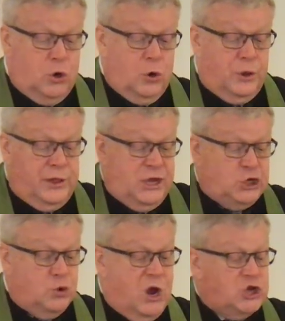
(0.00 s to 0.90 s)
earthly
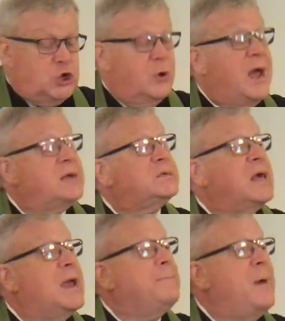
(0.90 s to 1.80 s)
treasure as
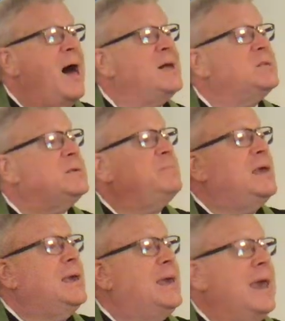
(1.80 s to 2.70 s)
they
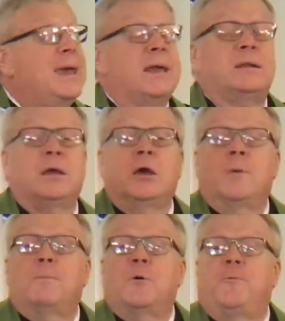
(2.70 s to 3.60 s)
possibly can
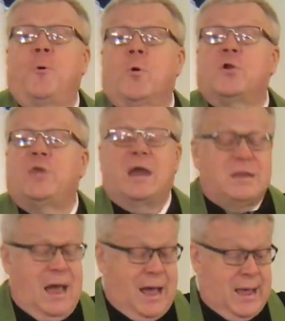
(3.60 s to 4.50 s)
before they
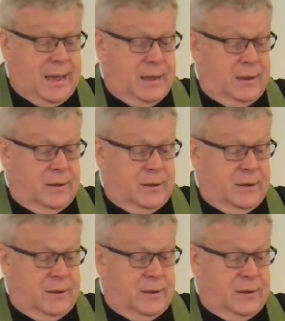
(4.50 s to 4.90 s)
die.